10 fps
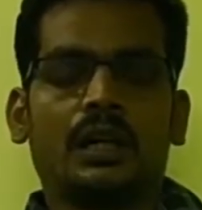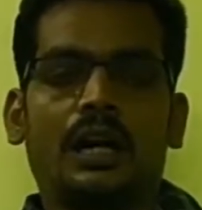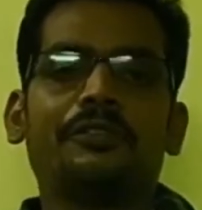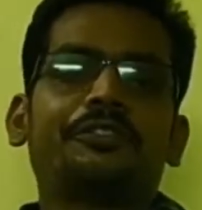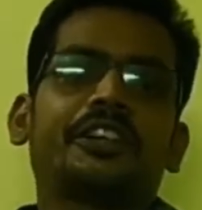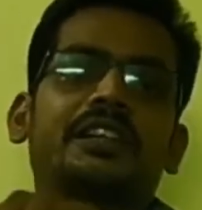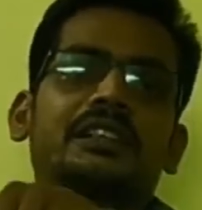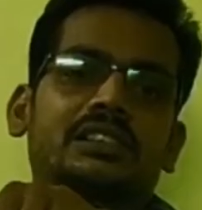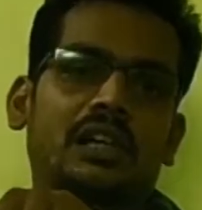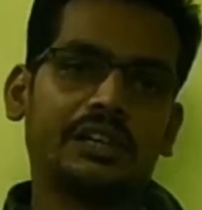After
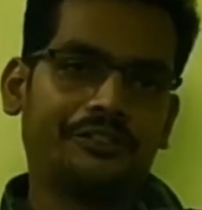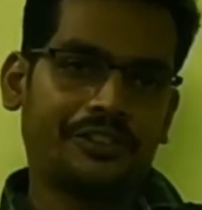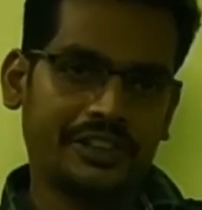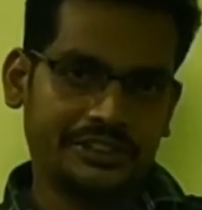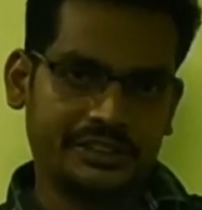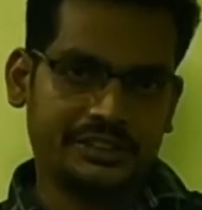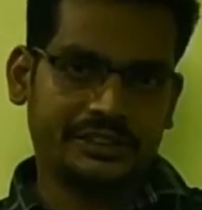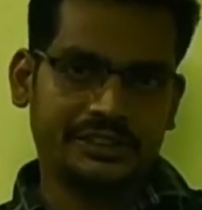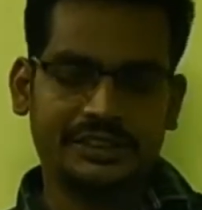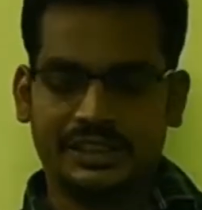solidification,
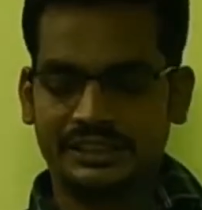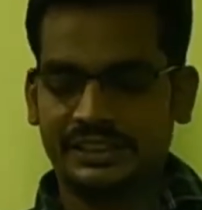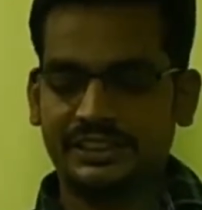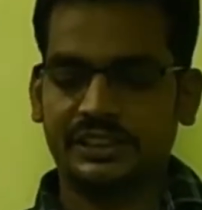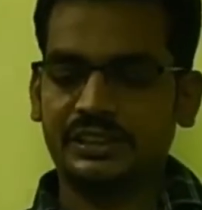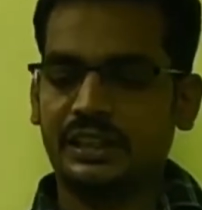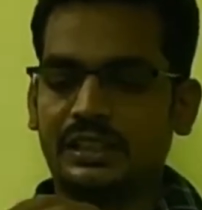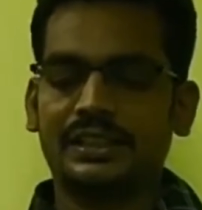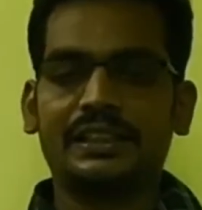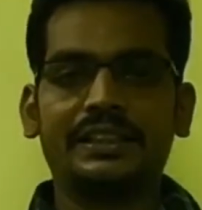ejection
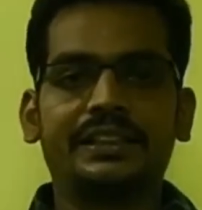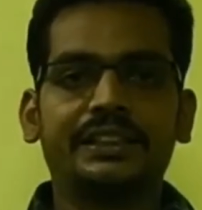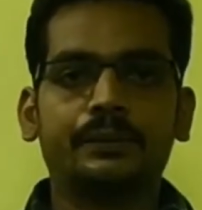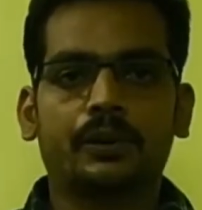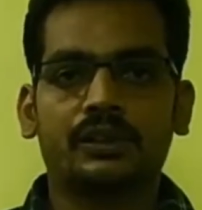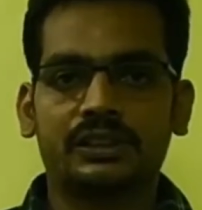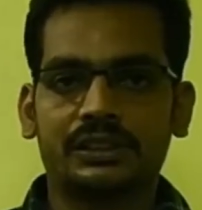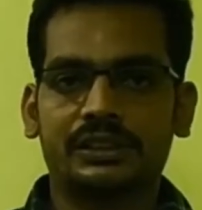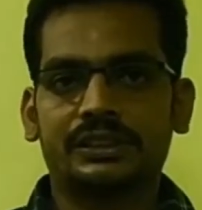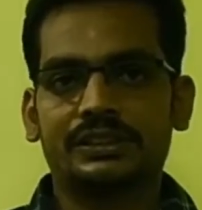and cleaning
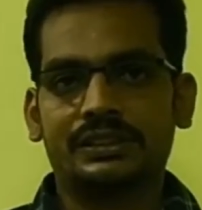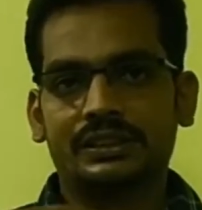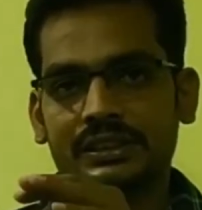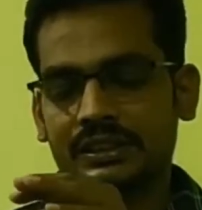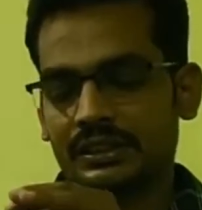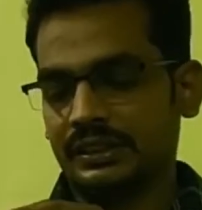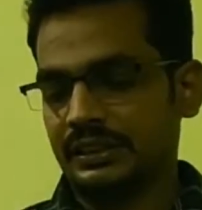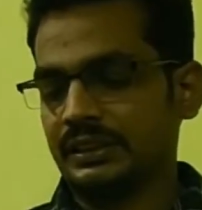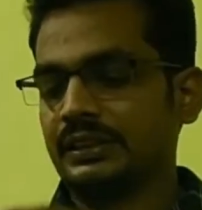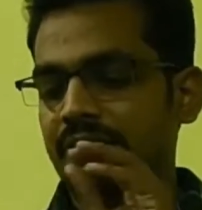process
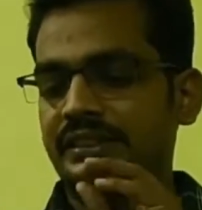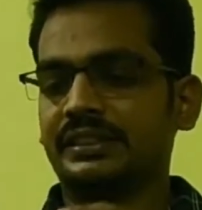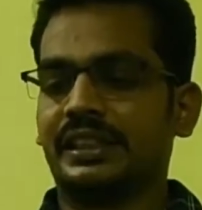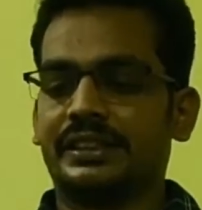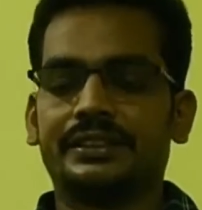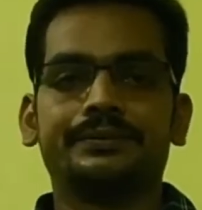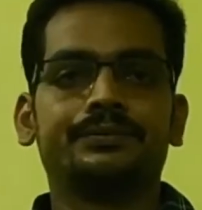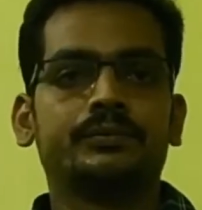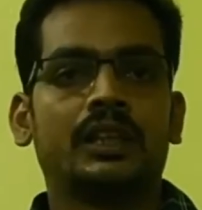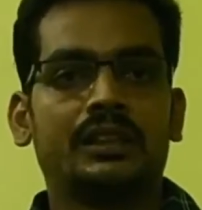is there.
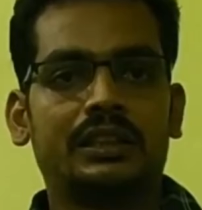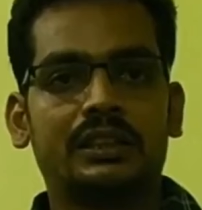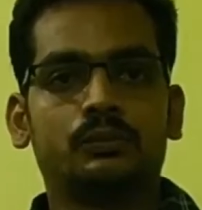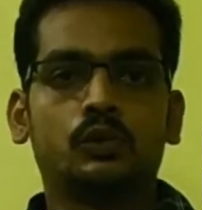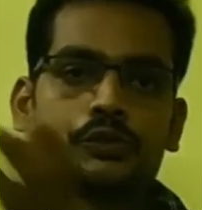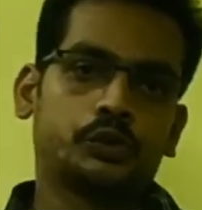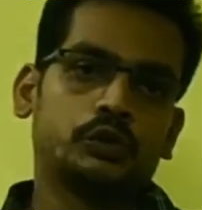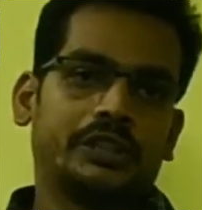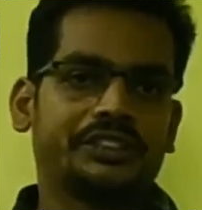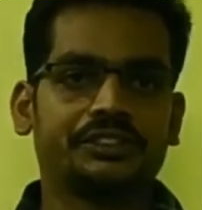Then moves to
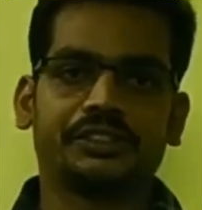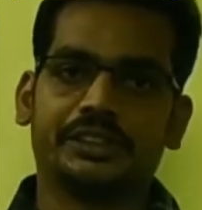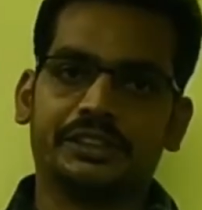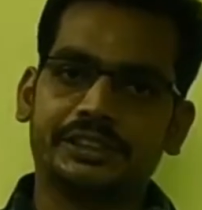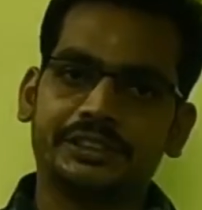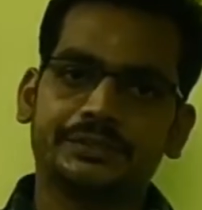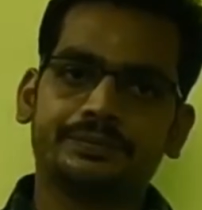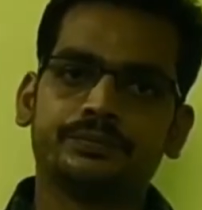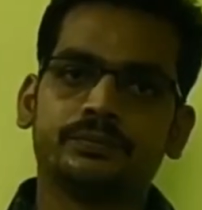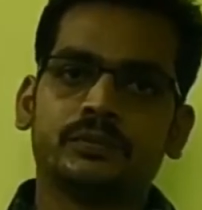next stage.
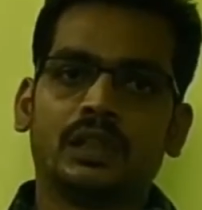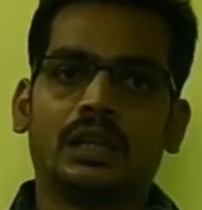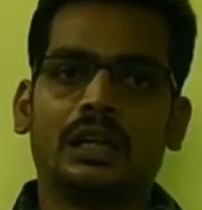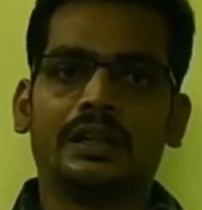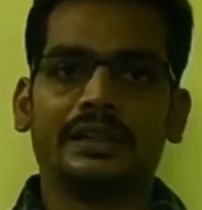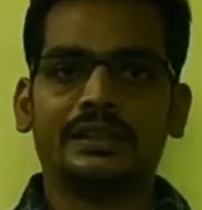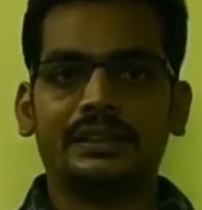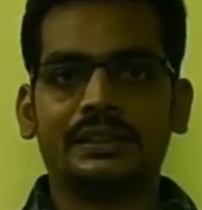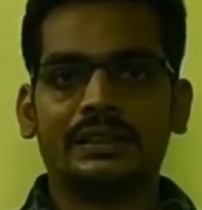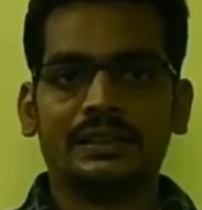And
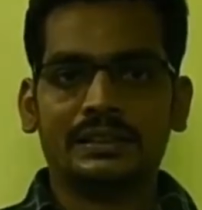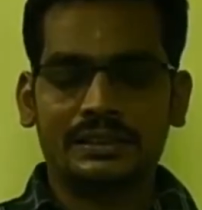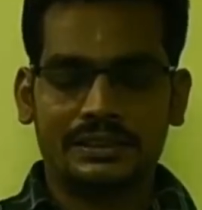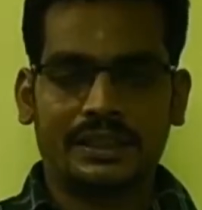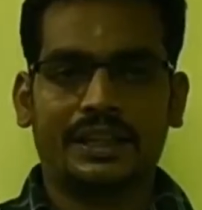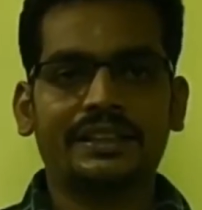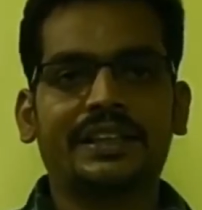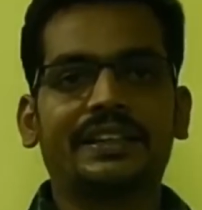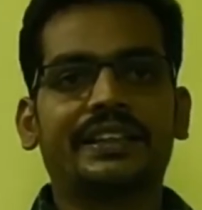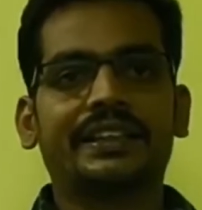second
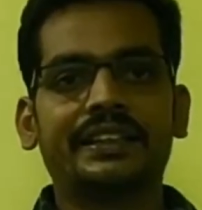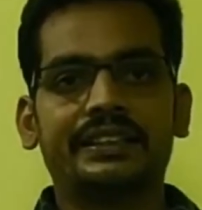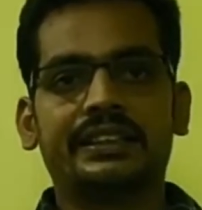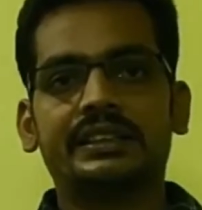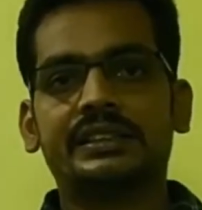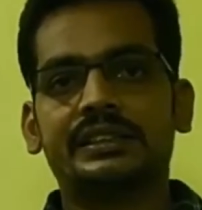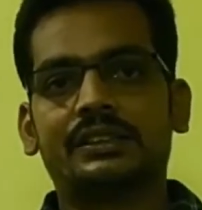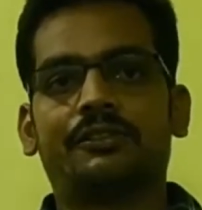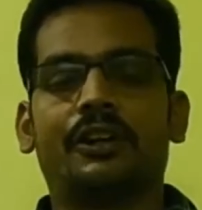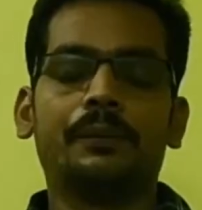category is
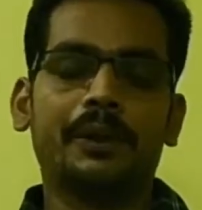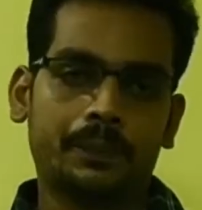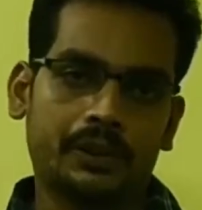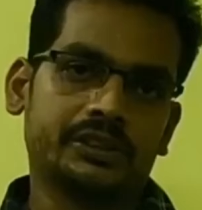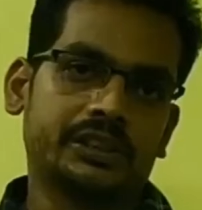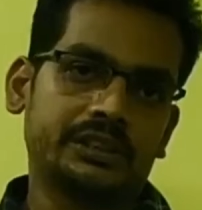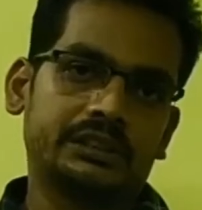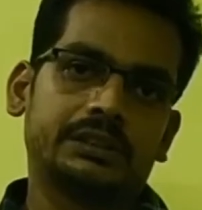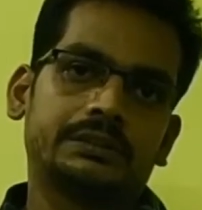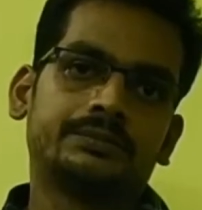forming process.